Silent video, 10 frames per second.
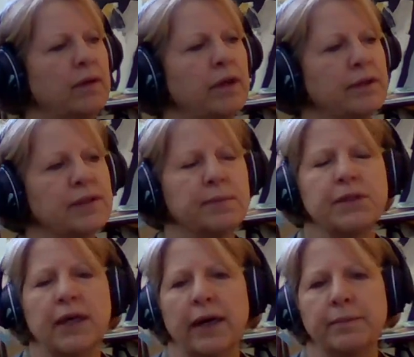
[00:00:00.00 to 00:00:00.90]
you know,
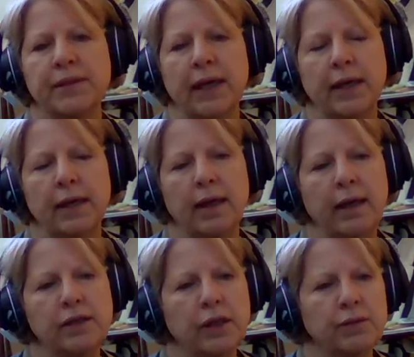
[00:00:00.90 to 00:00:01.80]
sometimes
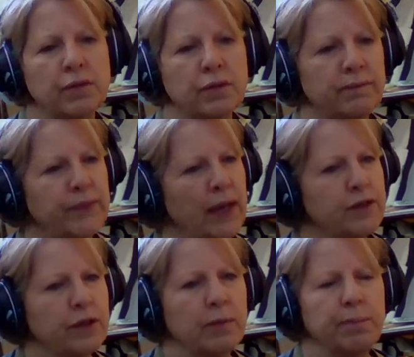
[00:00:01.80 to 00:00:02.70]
I
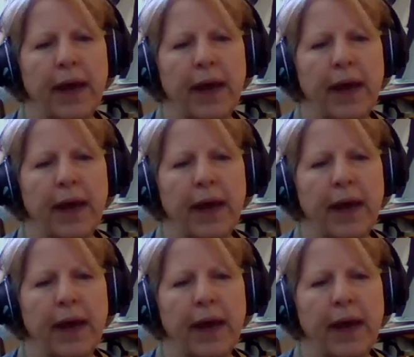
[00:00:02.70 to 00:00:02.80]
turn